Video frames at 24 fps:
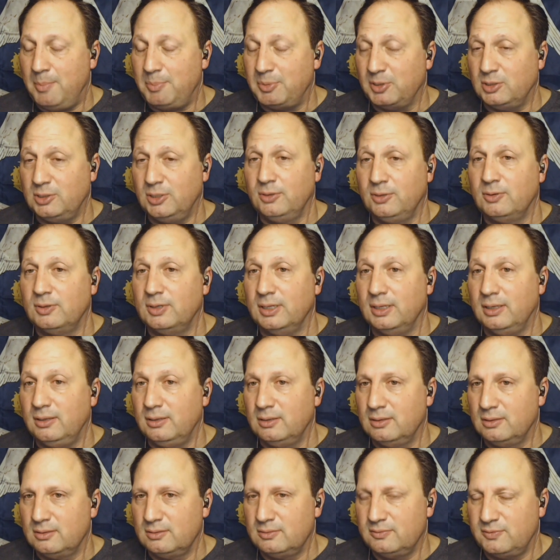
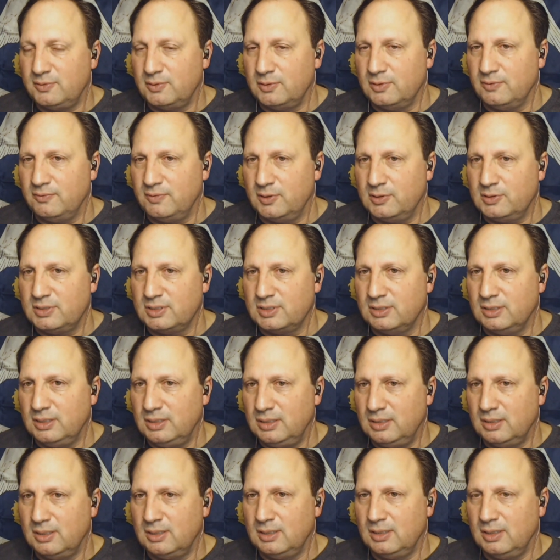opportunity for
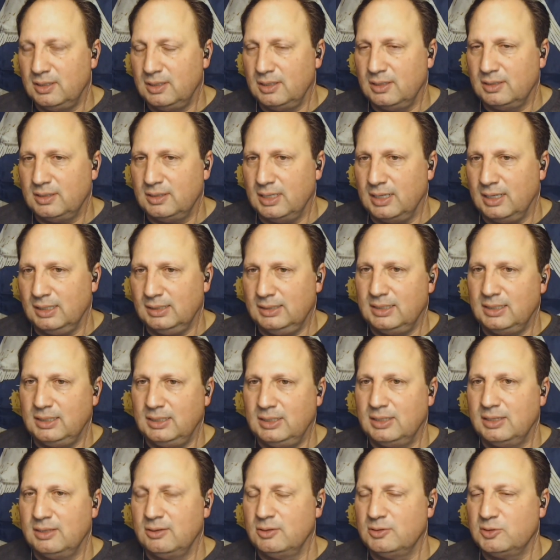diversity, then I
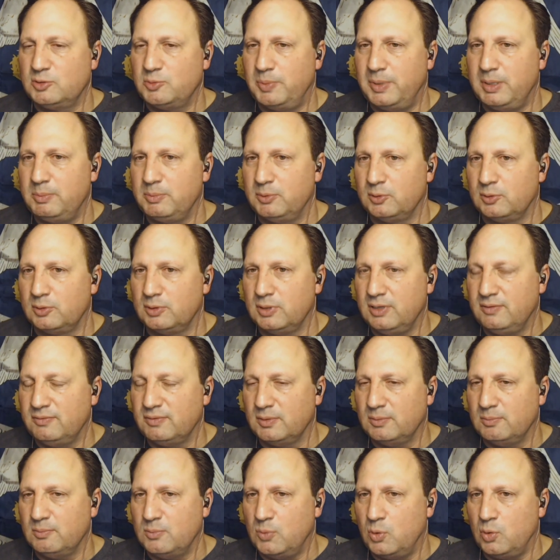think those people are
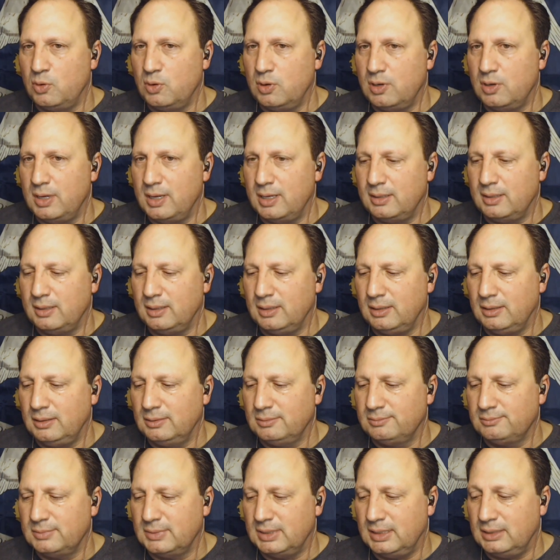even more at
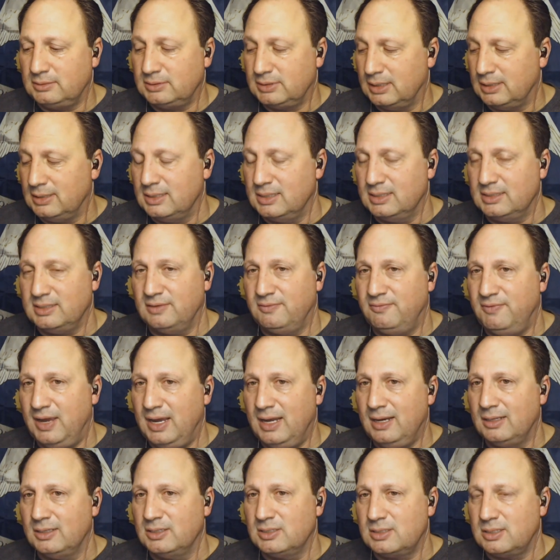a
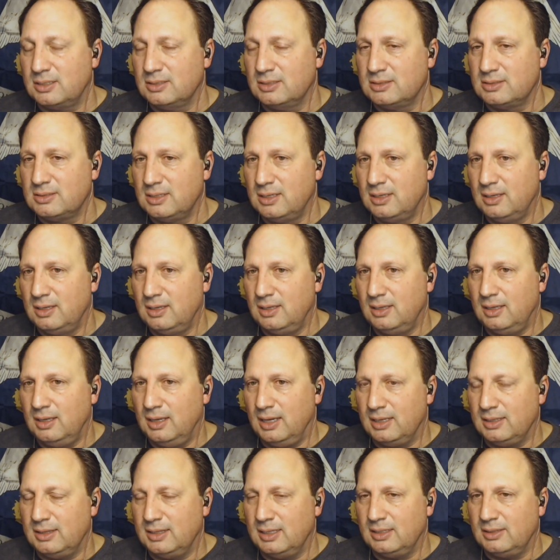disadvantage, because
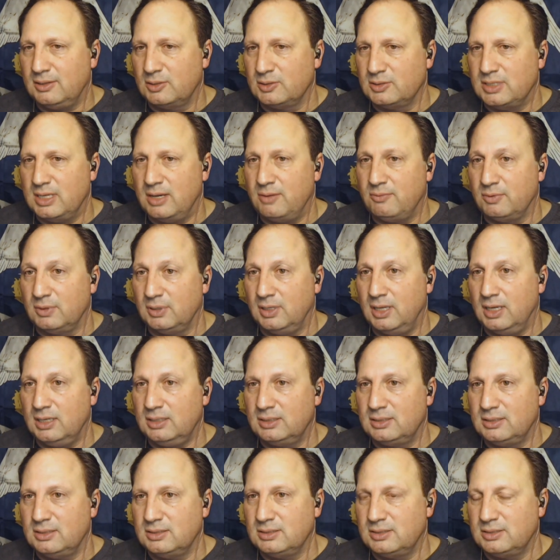I think there's that
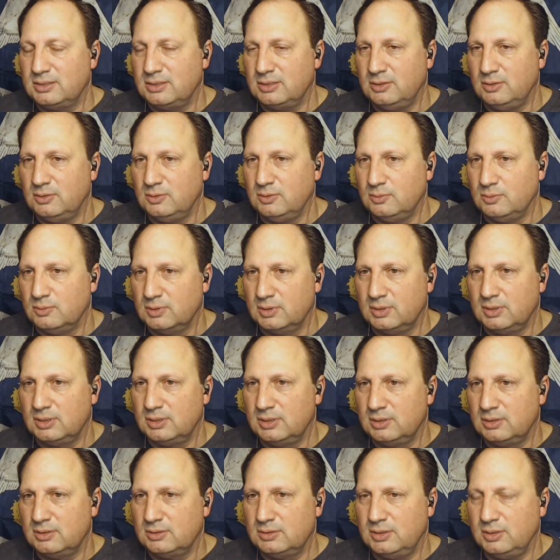reluctance to
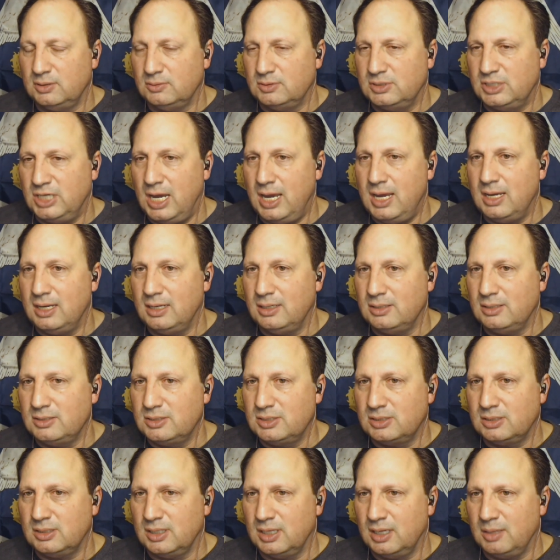
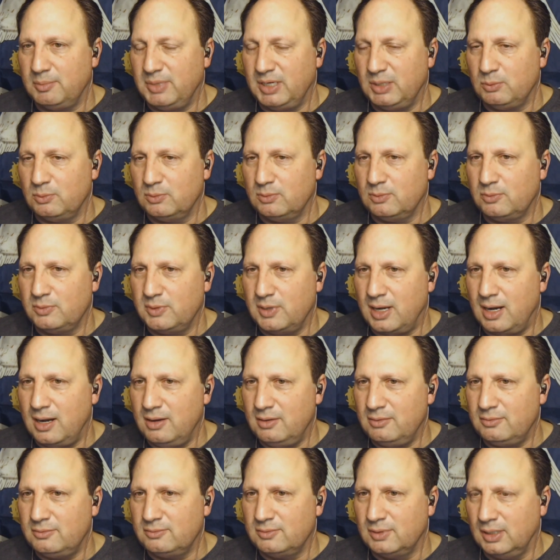change. I mean,
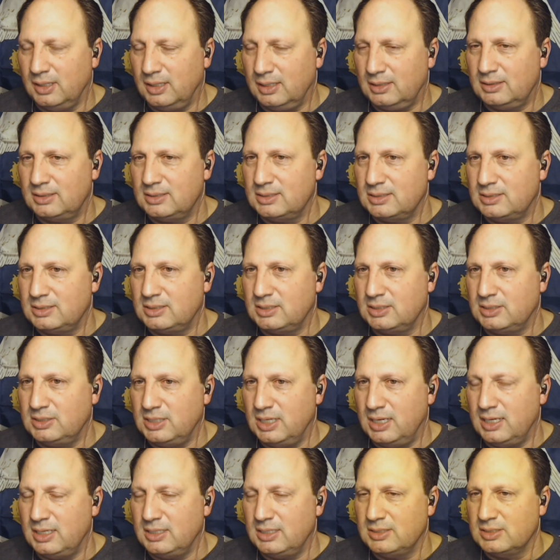our reluctance to
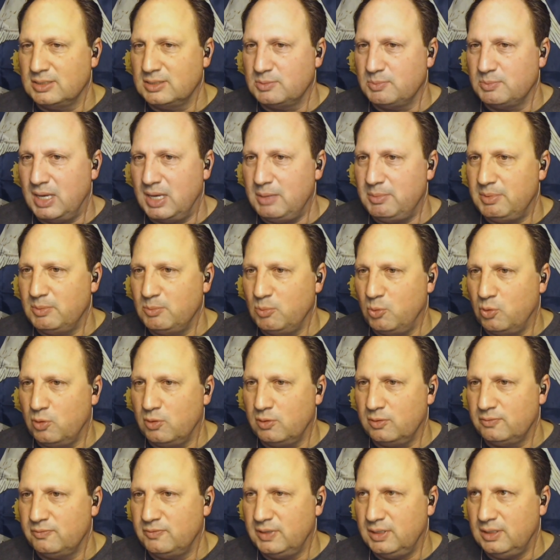change is maybe
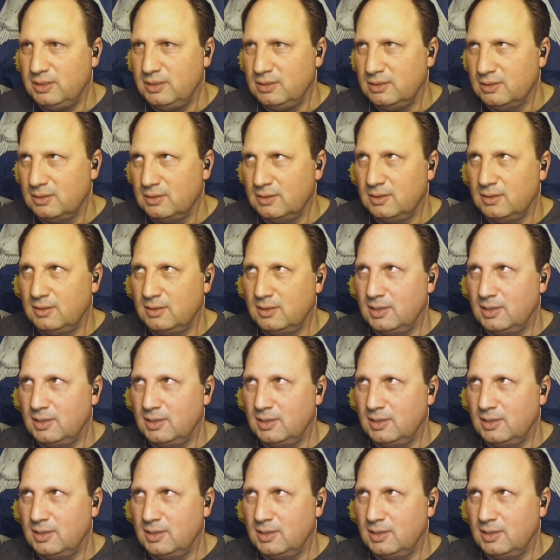more of the